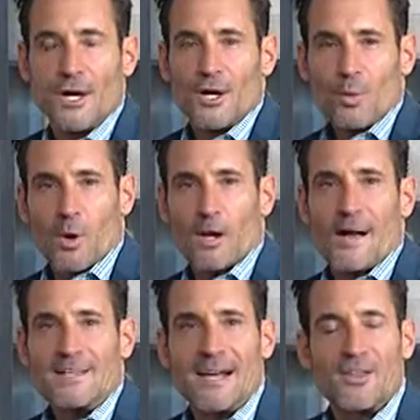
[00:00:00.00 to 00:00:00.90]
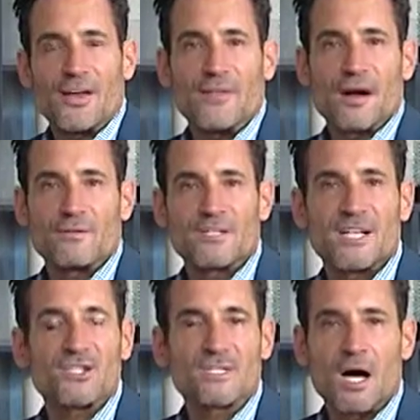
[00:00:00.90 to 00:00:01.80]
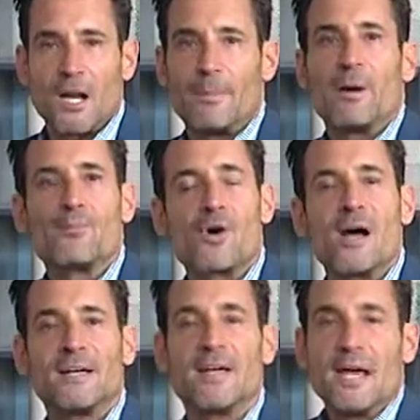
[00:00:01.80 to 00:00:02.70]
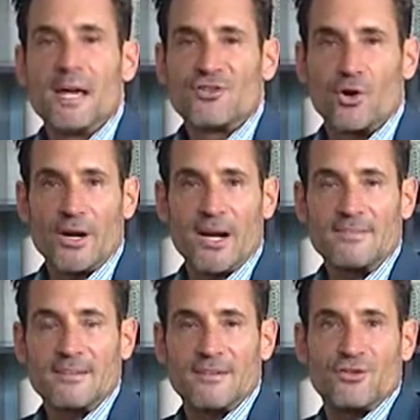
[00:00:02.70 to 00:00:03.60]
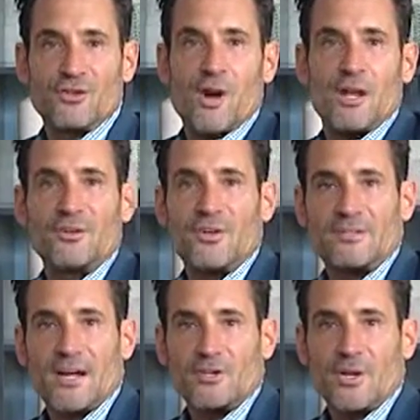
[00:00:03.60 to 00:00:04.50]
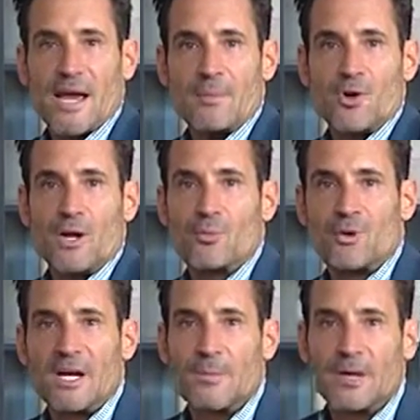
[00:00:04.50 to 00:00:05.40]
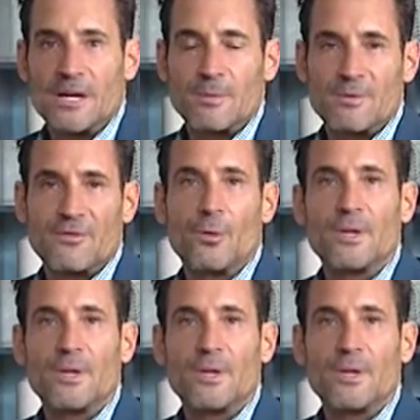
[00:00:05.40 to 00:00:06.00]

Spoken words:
Welcome back to Healthline. The conversation's all about prostate. Joining us is urologist Dr. Kamir Ibrahimi, and before we